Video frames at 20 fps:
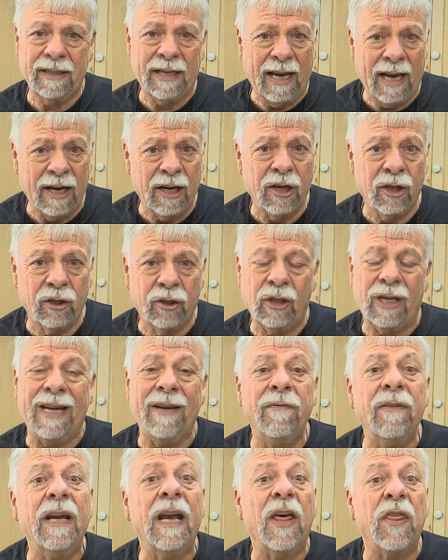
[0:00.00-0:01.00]
10 uh, inch,
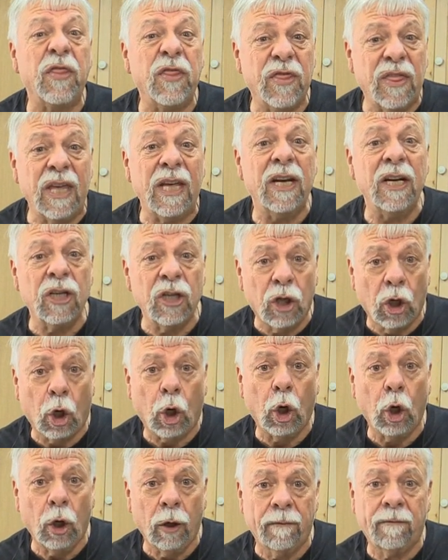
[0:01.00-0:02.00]
even a thin
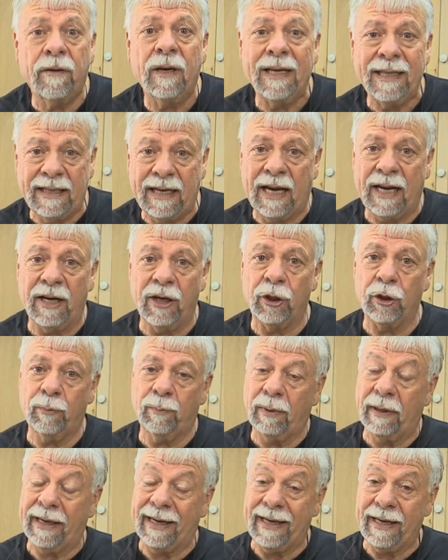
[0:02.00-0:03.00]
kerf 10
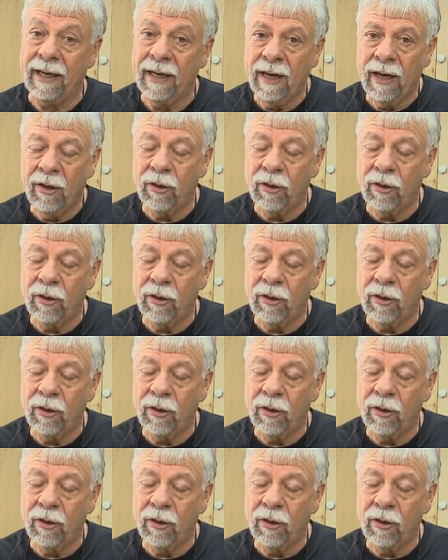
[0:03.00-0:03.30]
inch blade.